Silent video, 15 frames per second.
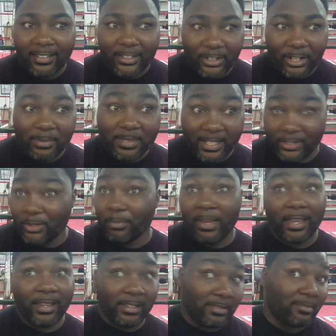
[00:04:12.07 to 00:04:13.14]
you know what I'm saying, you
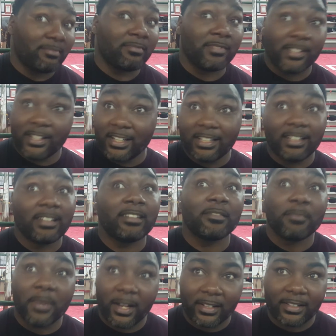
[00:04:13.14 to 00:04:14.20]
making good
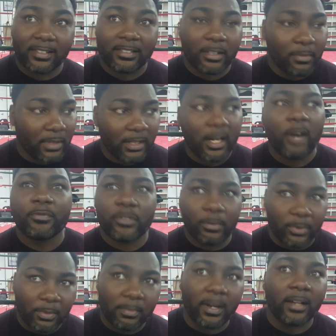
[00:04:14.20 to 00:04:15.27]
money, the
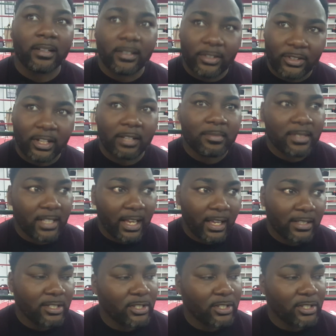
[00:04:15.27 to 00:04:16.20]
comfortable money, you know what I'm saying?